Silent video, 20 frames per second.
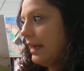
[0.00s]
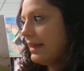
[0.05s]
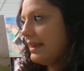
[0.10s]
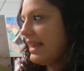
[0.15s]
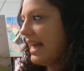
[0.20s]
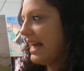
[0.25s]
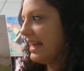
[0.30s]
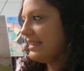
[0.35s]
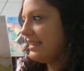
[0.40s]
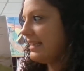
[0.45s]

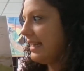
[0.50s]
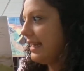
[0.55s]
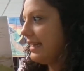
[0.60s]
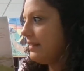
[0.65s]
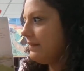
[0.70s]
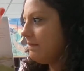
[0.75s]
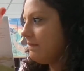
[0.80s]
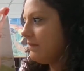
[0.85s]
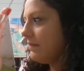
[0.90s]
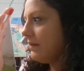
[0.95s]
That's it.
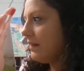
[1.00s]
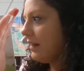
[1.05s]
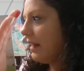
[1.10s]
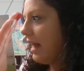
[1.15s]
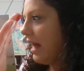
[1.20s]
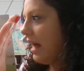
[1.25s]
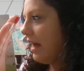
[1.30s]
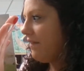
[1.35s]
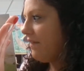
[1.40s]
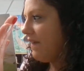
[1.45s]

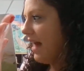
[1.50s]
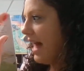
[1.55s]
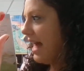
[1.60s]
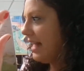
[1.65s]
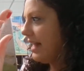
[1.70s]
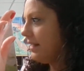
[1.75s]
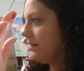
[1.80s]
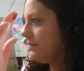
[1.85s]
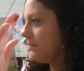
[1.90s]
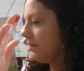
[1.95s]
I've
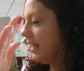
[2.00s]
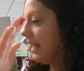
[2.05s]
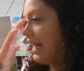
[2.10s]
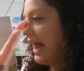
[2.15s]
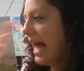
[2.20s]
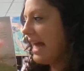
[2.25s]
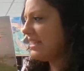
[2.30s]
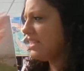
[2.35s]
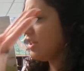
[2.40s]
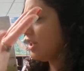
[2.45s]
had it. It
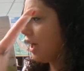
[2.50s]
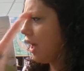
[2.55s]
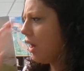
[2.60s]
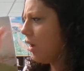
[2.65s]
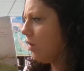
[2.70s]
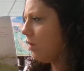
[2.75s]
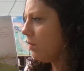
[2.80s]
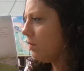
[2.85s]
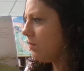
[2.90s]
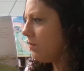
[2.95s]
has to
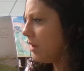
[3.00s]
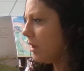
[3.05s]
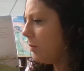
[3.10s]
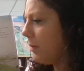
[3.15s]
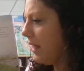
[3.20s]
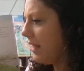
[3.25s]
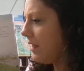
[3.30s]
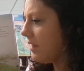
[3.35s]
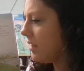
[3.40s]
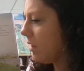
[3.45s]
go,
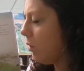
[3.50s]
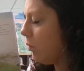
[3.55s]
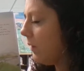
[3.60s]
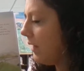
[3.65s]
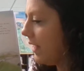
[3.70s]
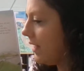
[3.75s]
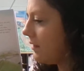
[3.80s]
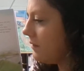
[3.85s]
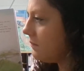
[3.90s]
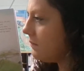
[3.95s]
commanded the
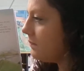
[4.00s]
queen.